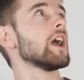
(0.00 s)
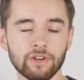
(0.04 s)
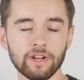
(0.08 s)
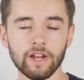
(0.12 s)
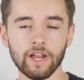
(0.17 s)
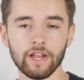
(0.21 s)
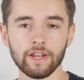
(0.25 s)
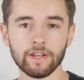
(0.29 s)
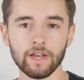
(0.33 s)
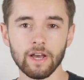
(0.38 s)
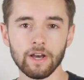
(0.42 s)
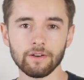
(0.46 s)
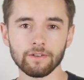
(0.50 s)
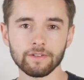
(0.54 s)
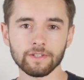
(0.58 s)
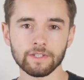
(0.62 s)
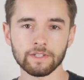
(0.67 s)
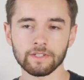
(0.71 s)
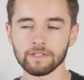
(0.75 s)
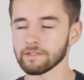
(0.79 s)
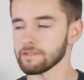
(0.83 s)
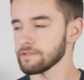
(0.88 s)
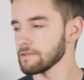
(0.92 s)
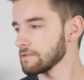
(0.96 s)
Try that out
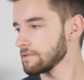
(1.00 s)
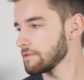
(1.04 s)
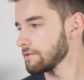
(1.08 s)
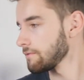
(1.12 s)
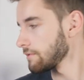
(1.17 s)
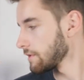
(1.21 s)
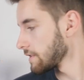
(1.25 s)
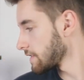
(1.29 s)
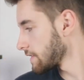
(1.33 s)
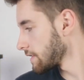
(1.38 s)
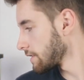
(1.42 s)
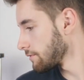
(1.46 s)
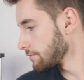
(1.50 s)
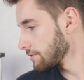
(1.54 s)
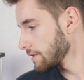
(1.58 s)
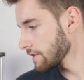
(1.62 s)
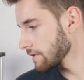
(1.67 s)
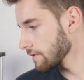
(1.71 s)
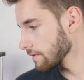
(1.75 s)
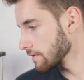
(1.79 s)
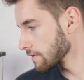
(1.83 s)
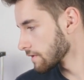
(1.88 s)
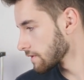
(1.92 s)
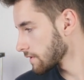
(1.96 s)
and we'll see the
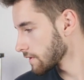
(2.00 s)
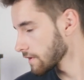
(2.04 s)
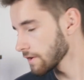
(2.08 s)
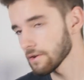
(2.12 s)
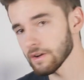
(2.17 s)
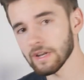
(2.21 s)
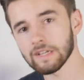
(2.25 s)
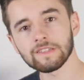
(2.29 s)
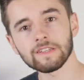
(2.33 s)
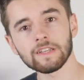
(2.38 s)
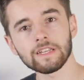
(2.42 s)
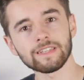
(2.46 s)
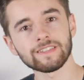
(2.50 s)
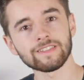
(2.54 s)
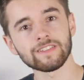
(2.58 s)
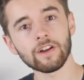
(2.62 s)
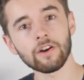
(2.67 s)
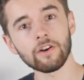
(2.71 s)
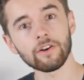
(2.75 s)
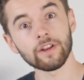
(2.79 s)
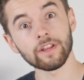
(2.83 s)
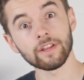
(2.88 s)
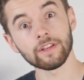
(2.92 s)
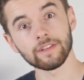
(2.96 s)
results. So let's get
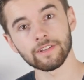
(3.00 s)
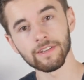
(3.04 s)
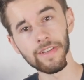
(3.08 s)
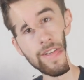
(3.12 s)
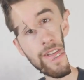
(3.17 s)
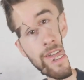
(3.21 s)
started.